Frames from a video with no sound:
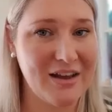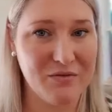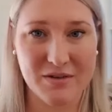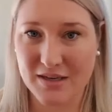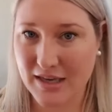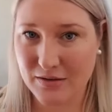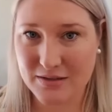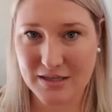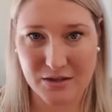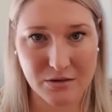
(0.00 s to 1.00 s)
everything else
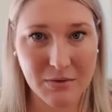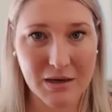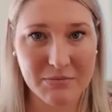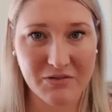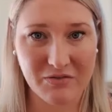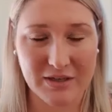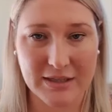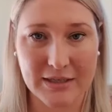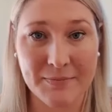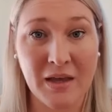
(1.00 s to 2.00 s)
that you might be
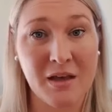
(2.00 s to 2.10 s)
feeling.